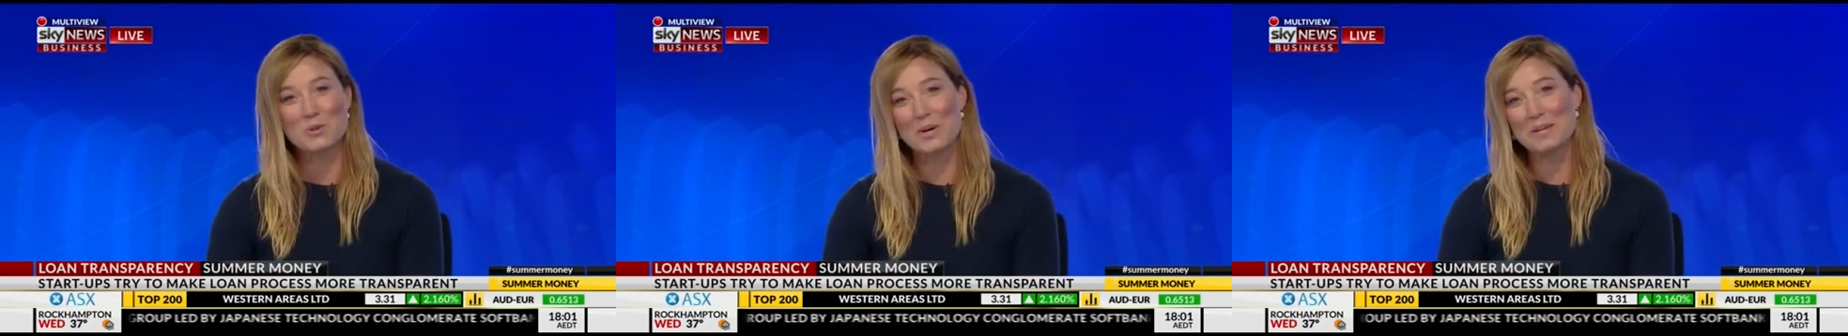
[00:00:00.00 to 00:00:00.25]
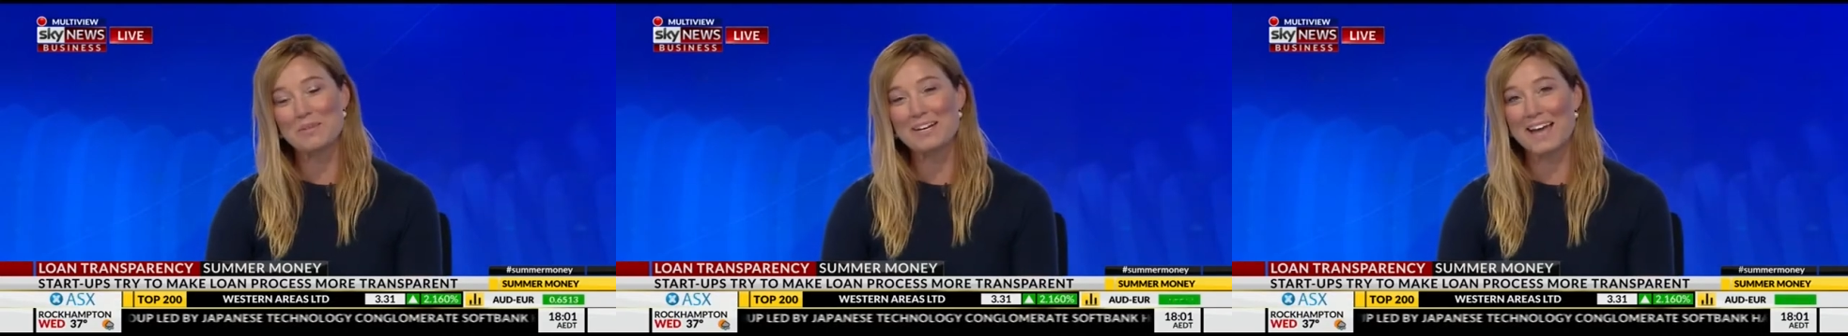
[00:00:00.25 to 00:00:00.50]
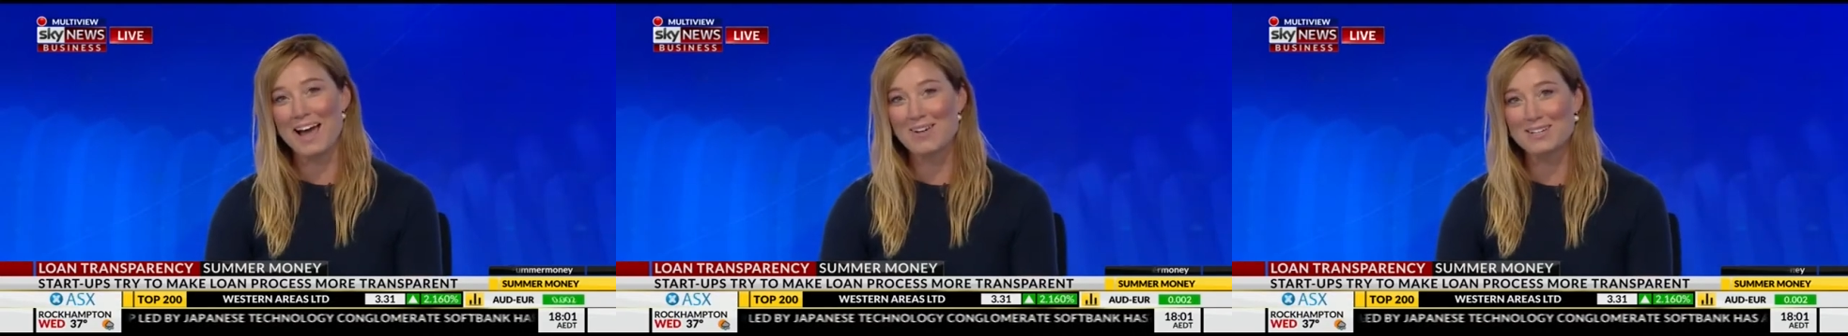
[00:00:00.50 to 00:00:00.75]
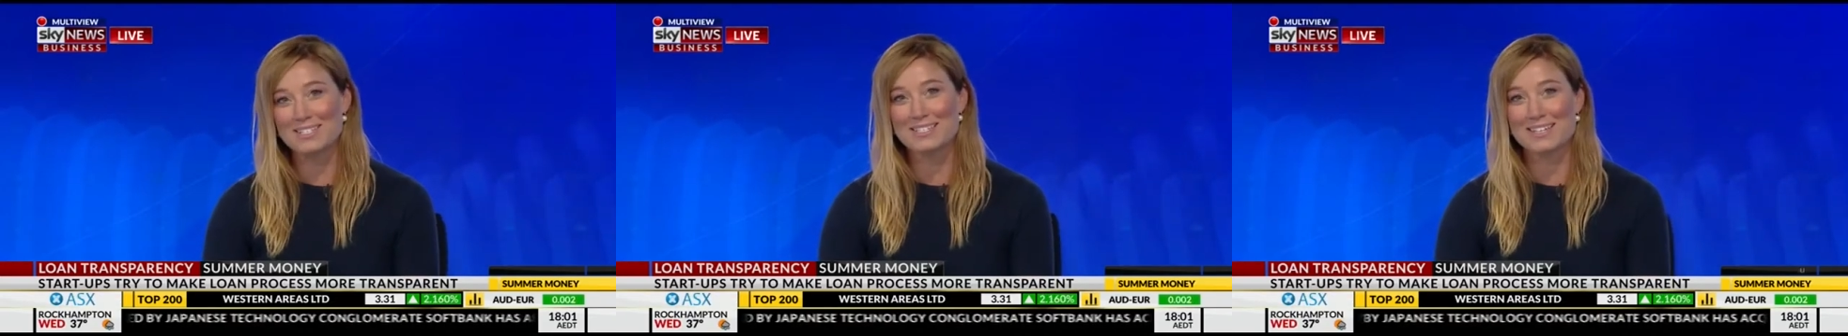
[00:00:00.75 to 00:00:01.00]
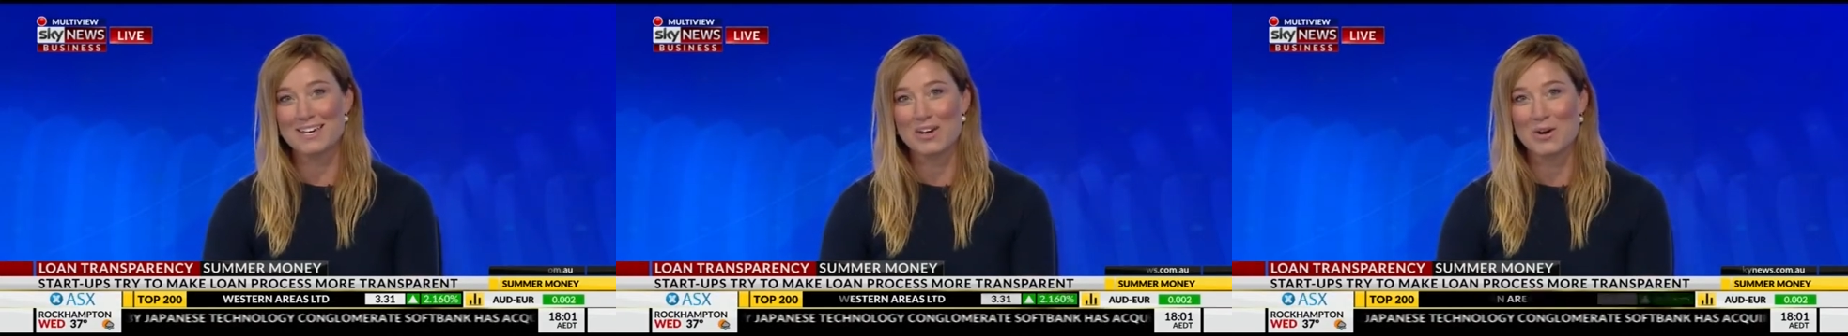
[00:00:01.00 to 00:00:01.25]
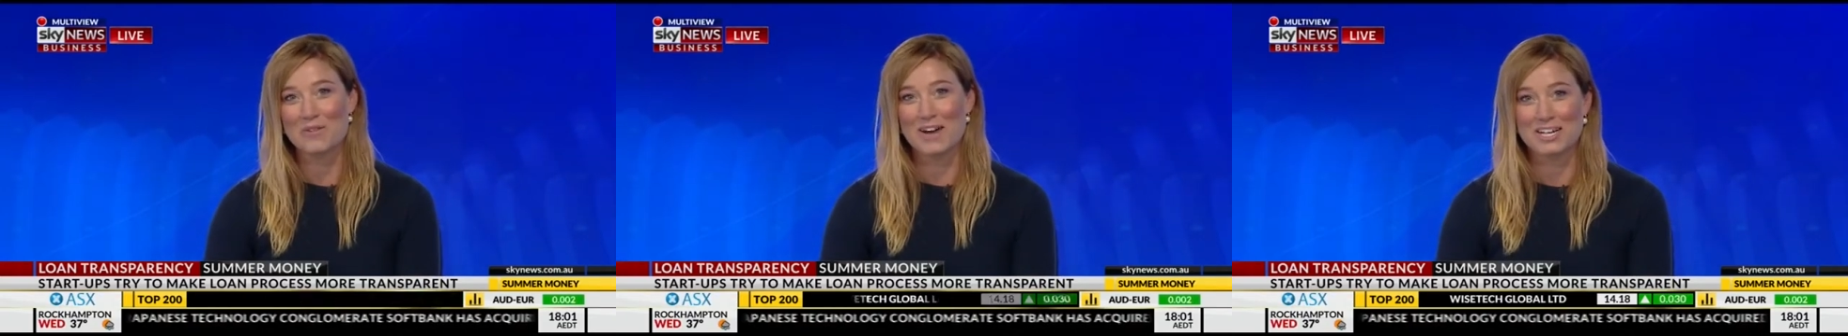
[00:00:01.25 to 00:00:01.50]
Joining me now is the
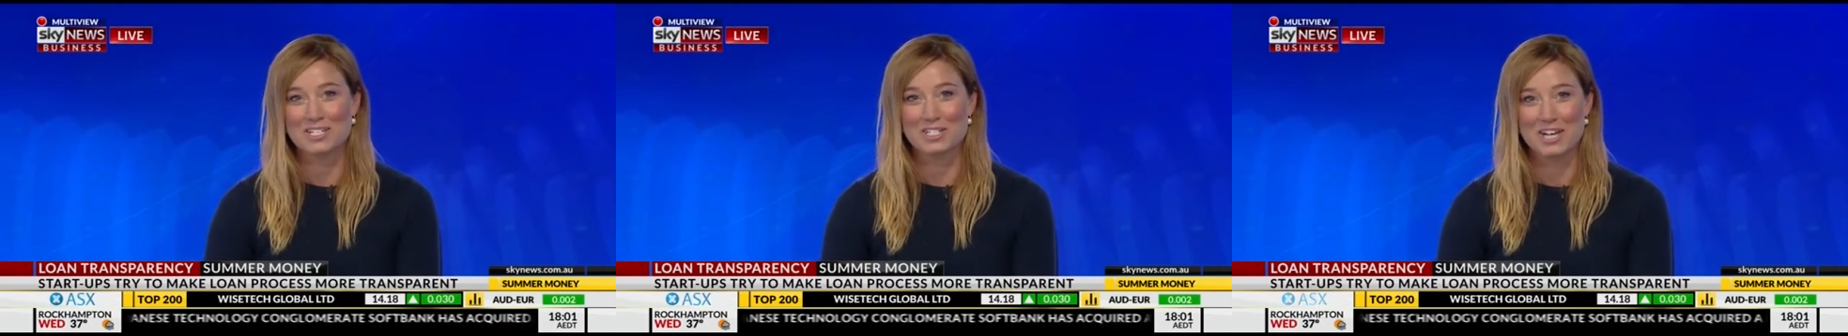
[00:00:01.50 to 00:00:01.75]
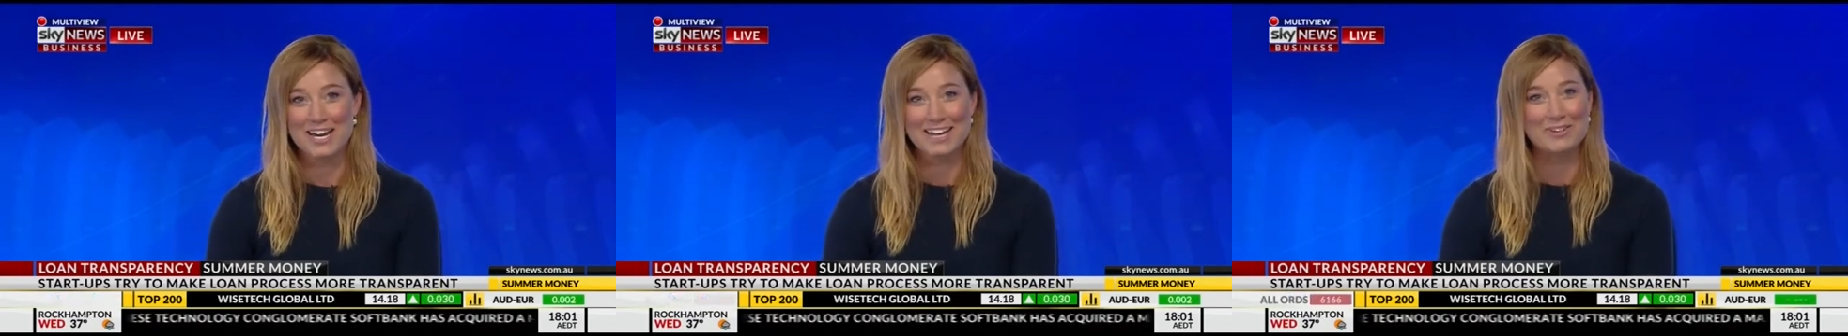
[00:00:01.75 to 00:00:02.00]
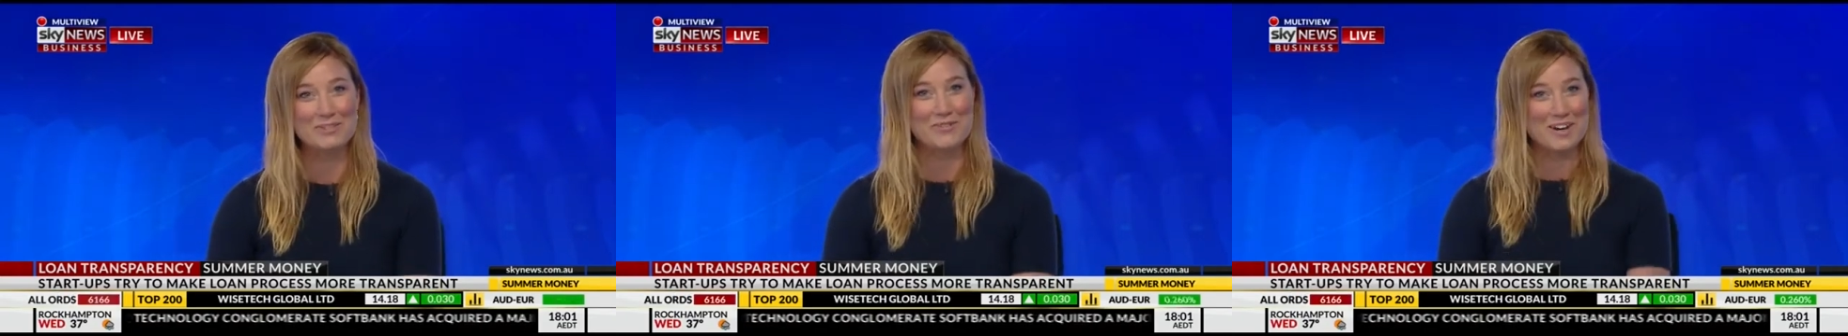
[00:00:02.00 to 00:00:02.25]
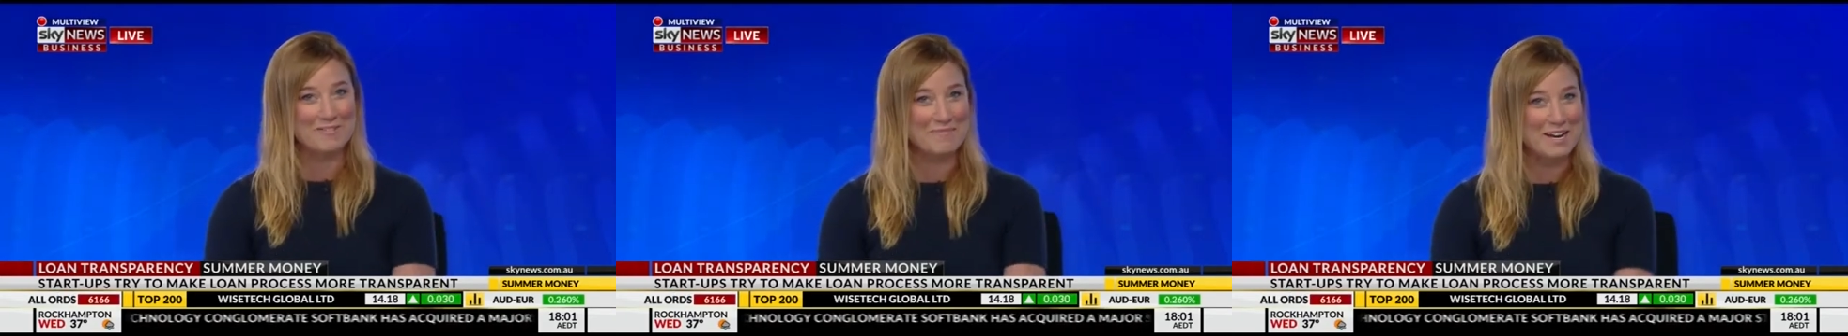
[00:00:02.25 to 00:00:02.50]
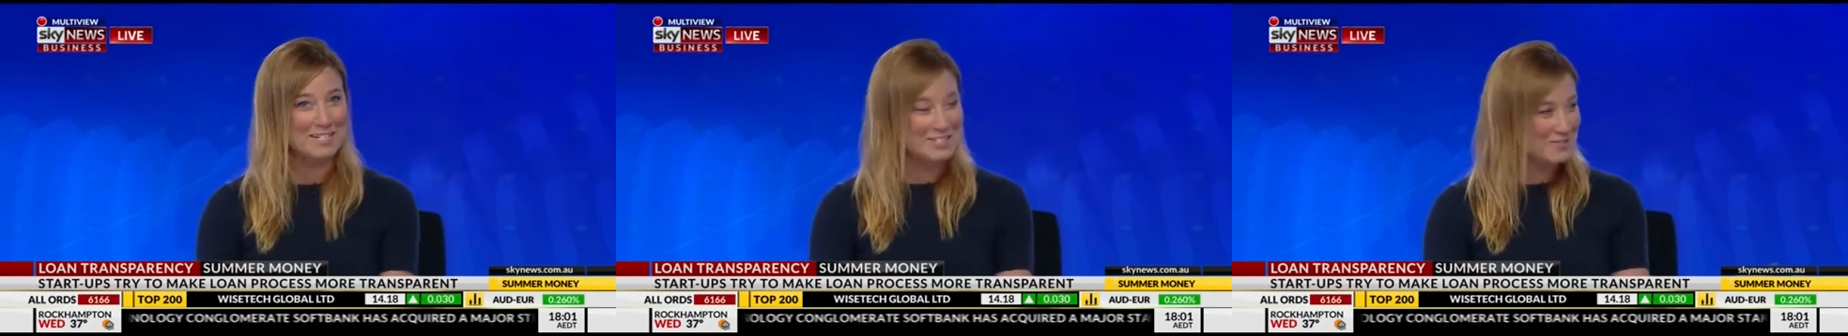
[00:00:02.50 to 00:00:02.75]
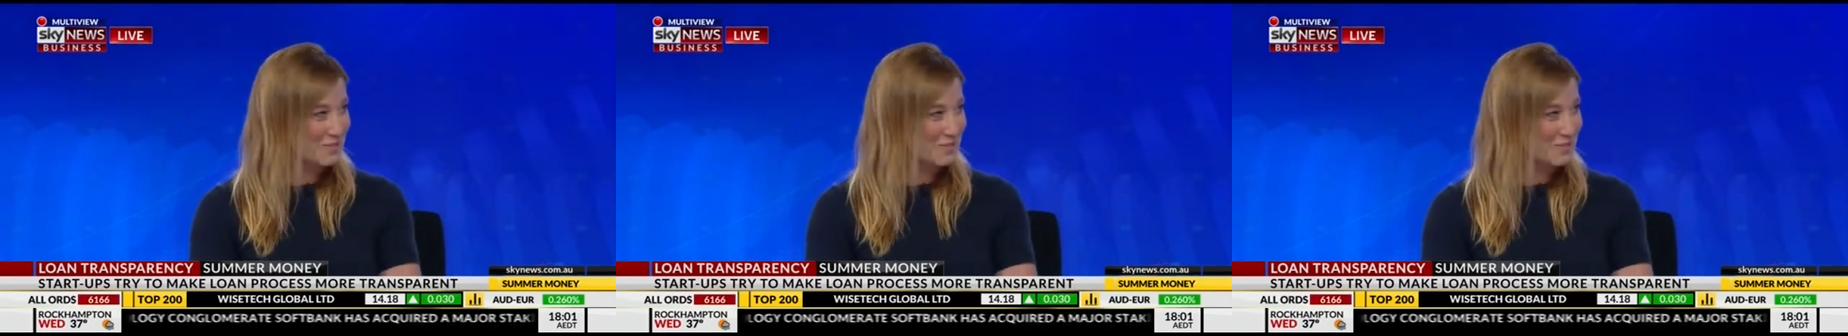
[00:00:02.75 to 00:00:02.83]
CEO of HashChing and a good friend of mine,